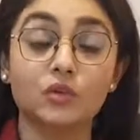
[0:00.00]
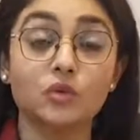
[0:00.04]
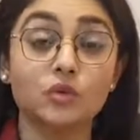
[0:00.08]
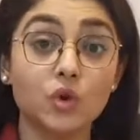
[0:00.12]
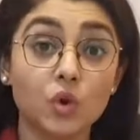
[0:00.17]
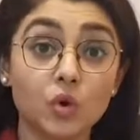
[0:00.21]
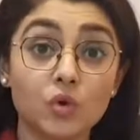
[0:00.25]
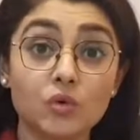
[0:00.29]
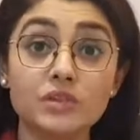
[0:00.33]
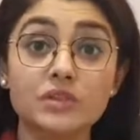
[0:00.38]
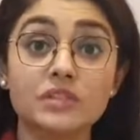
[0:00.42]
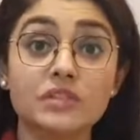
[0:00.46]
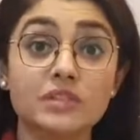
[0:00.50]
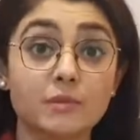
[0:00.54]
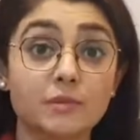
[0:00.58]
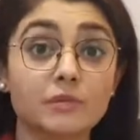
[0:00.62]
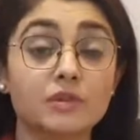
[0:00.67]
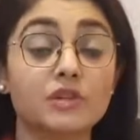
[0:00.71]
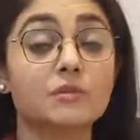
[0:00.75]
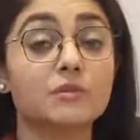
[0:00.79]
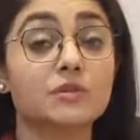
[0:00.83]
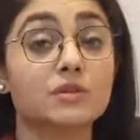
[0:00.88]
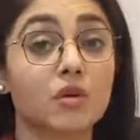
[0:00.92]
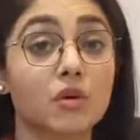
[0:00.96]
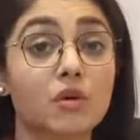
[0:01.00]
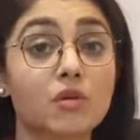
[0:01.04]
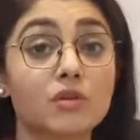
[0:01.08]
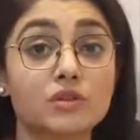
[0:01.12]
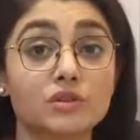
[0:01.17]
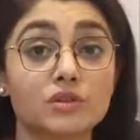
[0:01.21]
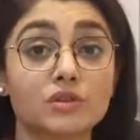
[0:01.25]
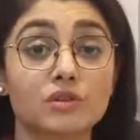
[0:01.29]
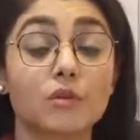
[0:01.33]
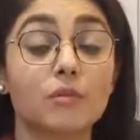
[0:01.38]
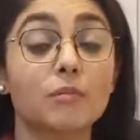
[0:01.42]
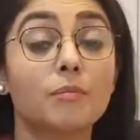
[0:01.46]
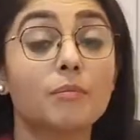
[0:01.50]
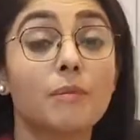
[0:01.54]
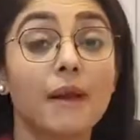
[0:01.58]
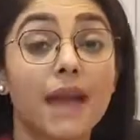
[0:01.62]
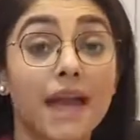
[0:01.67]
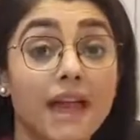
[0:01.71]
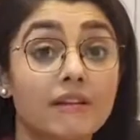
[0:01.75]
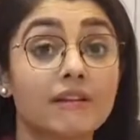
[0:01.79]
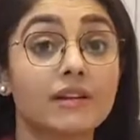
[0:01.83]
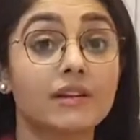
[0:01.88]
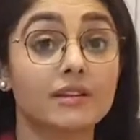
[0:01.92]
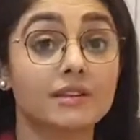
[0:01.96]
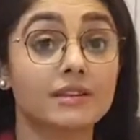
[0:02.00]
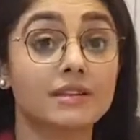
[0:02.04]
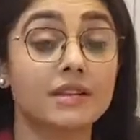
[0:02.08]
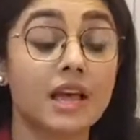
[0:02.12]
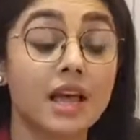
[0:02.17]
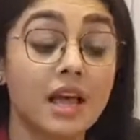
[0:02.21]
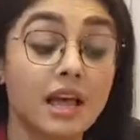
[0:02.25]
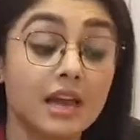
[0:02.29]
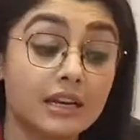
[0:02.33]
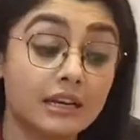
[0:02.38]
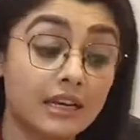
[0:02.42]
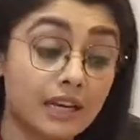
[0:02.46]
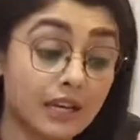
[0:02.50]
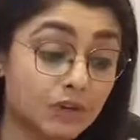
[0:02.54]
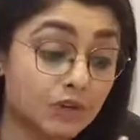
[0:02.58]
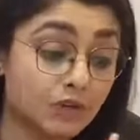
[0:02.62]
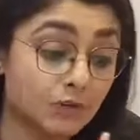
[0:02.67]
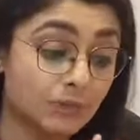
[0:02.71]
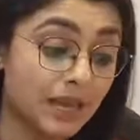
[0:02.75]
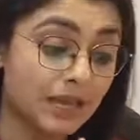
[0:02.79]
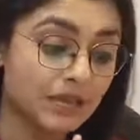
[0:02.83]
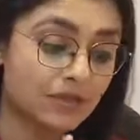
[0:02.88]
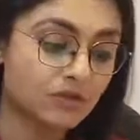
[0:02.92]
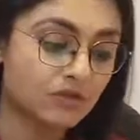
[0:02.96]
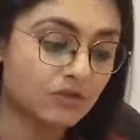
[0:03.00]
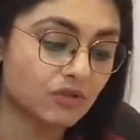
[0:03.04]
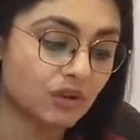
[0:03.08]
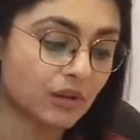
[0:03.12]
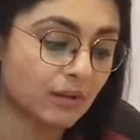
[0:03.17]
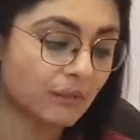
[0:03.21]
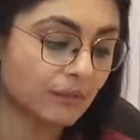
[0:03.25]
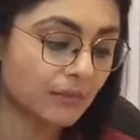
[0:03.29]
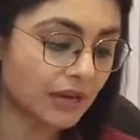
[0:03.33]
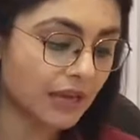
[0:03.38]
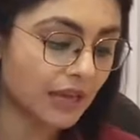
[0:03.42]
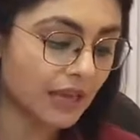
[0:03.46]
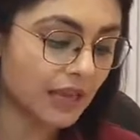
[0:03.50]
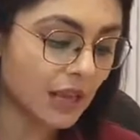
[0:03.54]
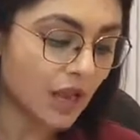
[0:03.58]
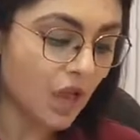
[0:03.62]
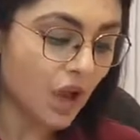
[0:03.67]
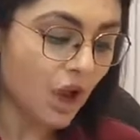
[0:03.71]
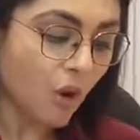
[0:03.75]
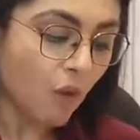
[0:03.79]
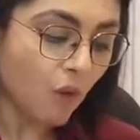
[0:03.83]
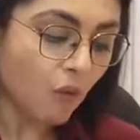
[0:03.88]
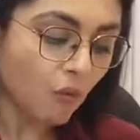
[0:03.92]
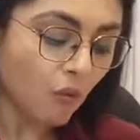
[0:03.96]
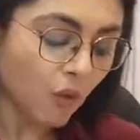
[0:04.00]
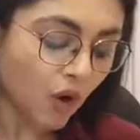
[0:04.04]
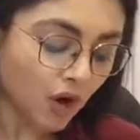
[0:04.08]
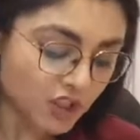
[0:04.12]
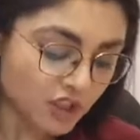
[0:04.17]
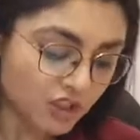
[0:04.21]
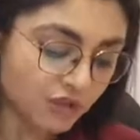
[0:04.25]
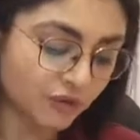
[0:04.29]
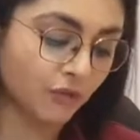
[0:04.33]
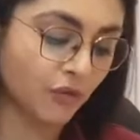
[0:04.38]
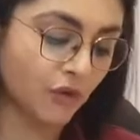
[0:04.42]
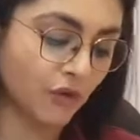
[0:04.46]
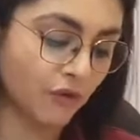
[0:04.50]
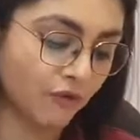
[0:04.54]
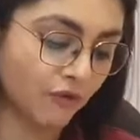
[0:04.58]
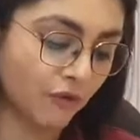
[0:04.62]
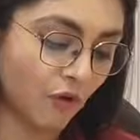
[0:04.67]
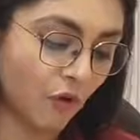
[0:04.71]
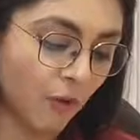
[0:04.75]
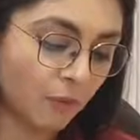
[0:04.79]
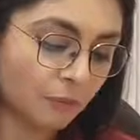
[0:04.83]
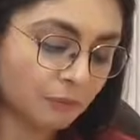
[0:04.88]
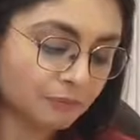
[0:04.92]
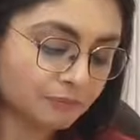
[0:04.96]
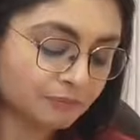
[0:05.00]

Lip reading: Those symptoms also parents need to be extremely watchful for.